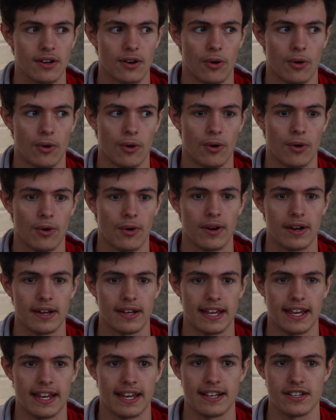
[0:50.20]
or
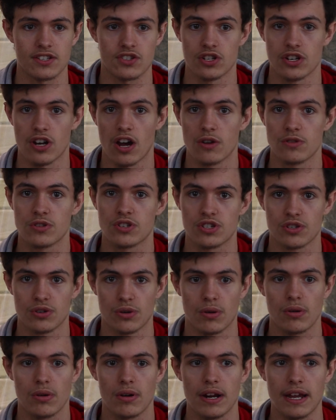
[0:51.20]
here's no
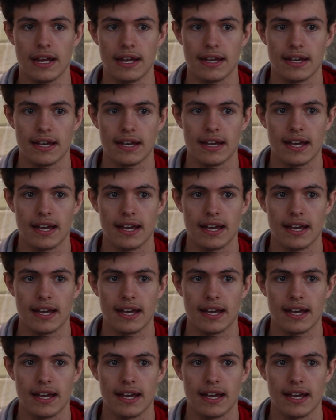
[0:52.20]
story.